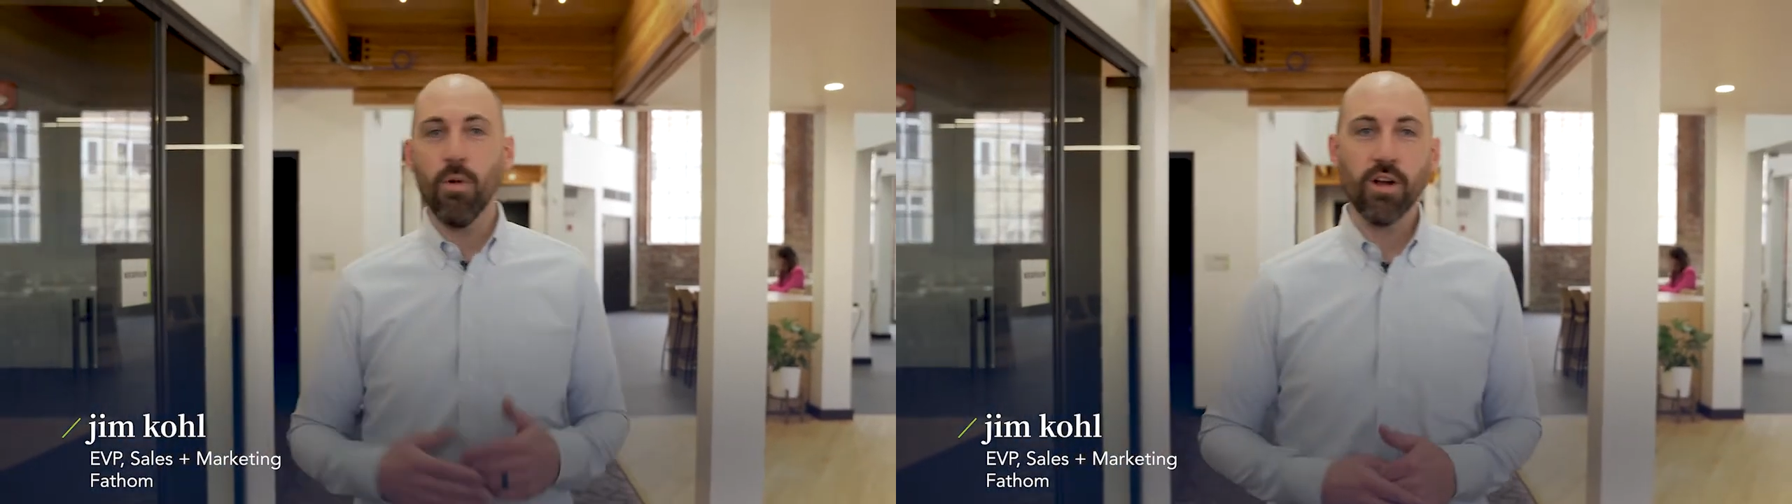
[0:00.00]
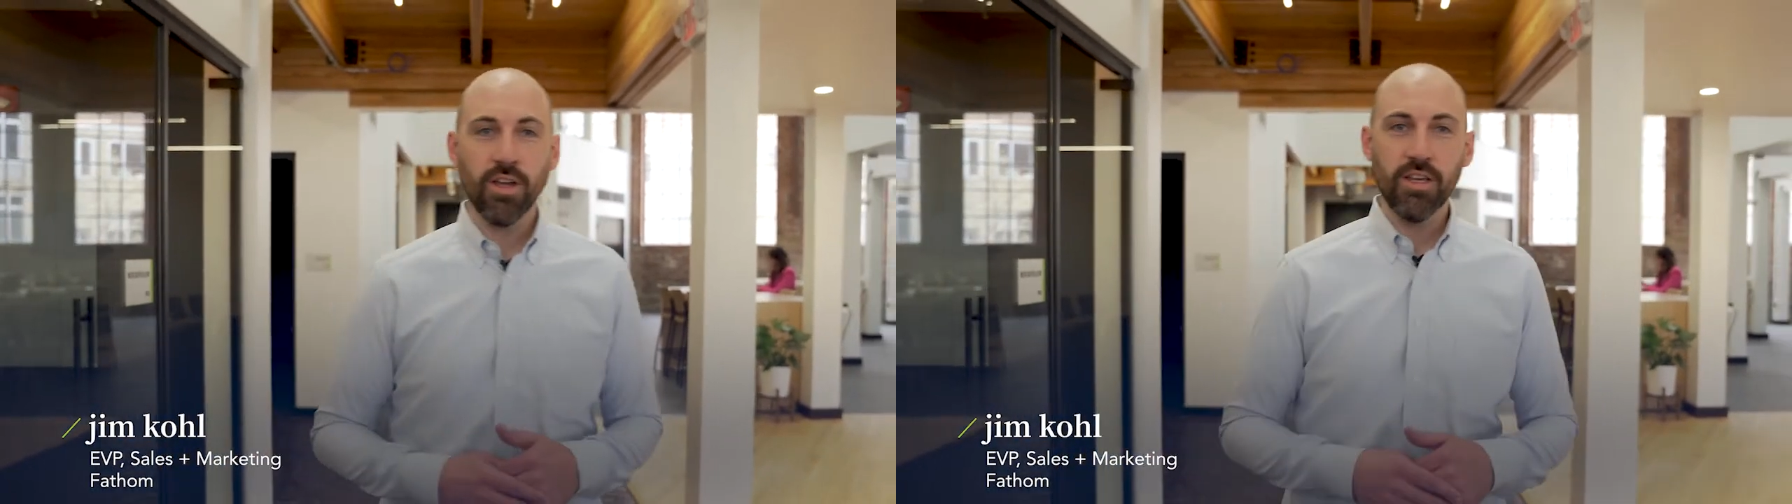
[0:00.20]

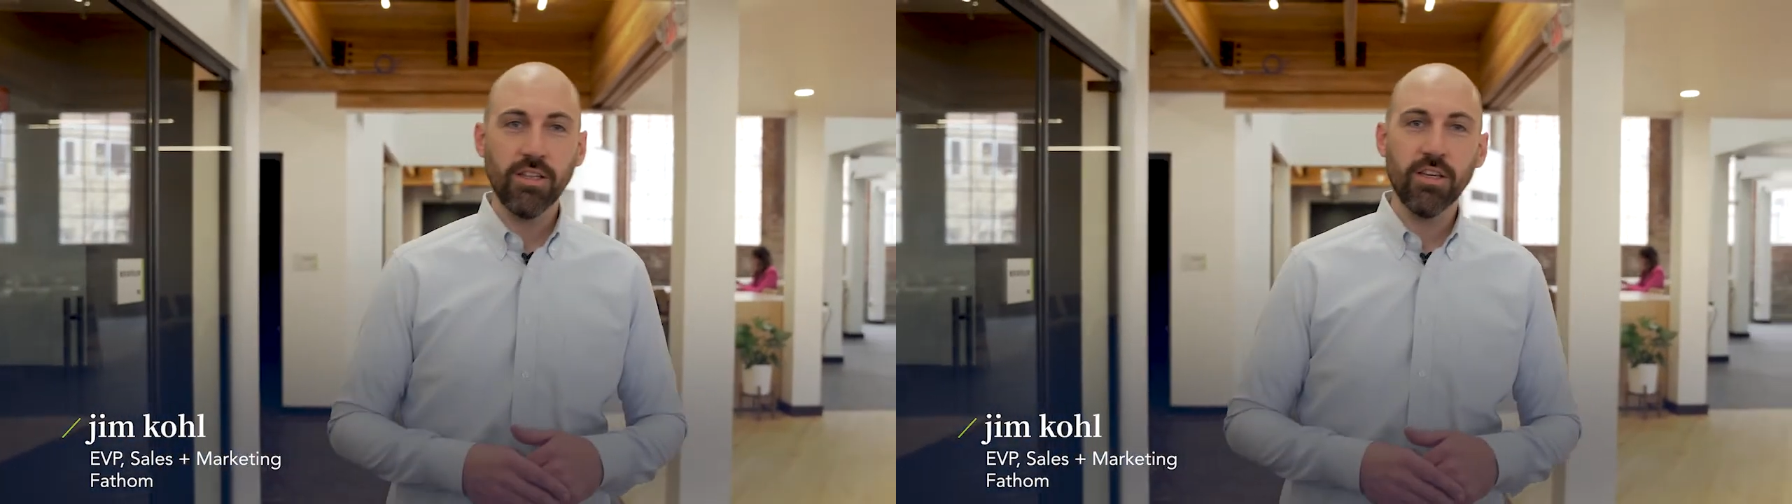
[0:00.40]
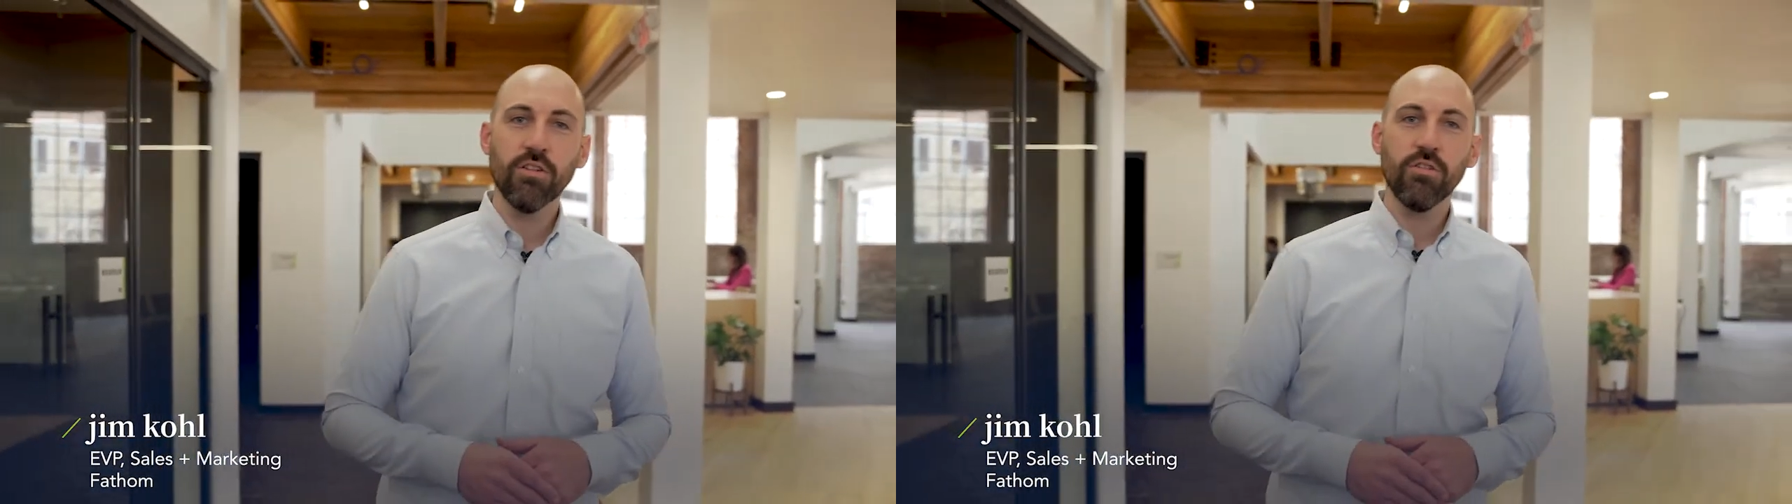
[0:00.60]

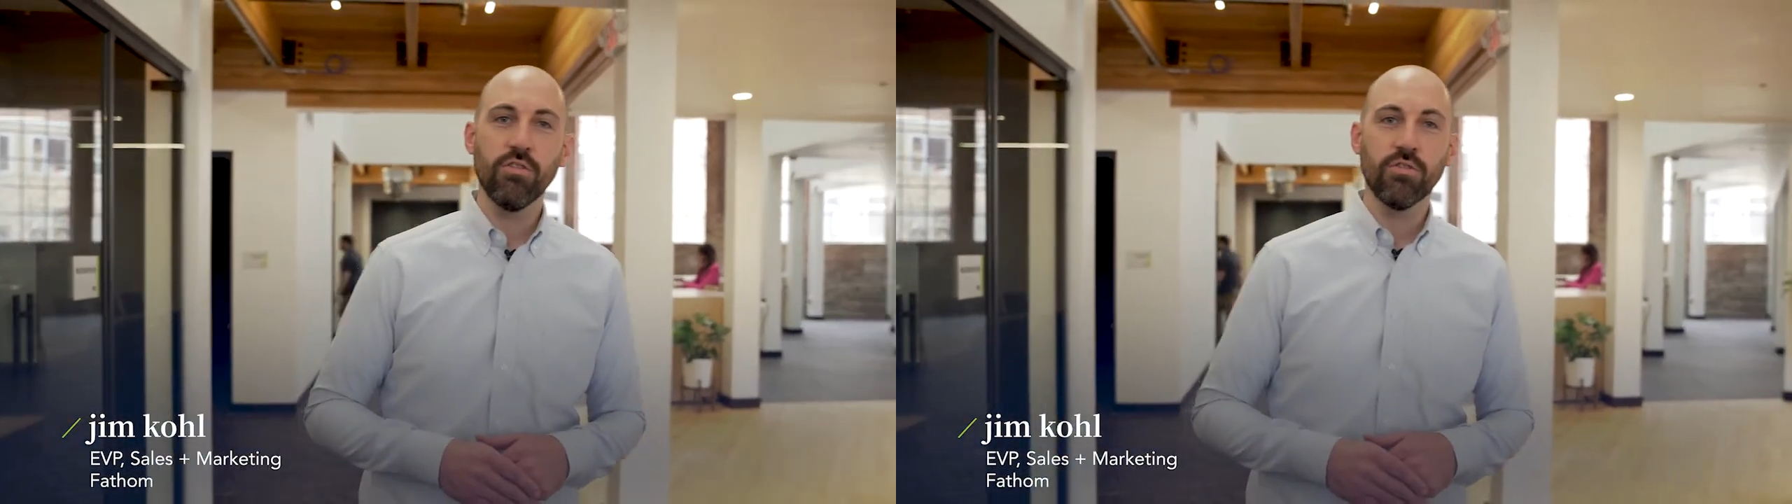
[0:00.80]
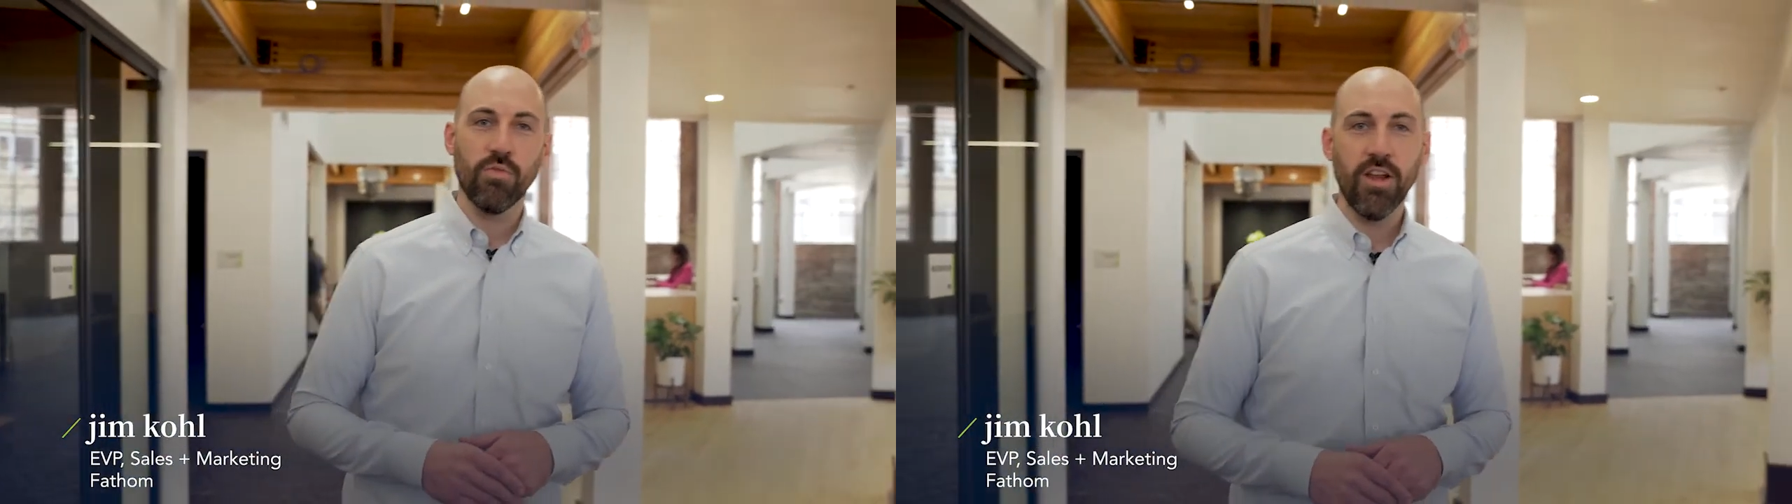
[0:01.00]
marketing leader
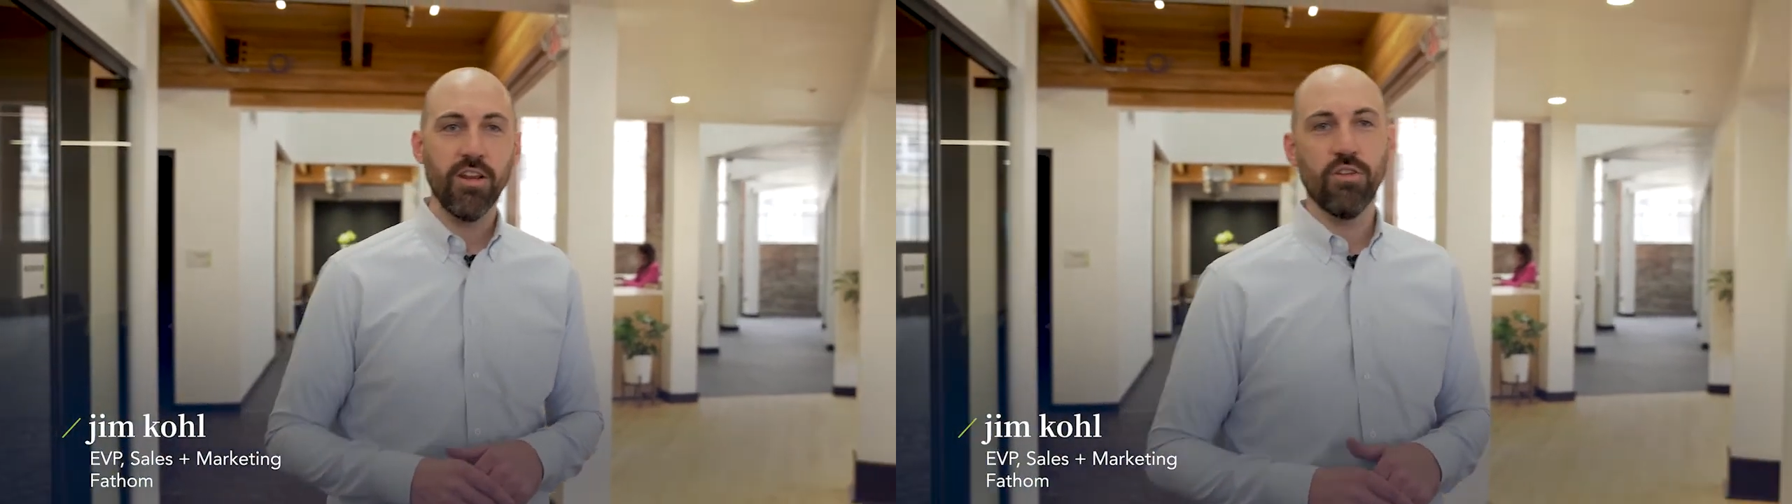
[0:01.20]
who's ready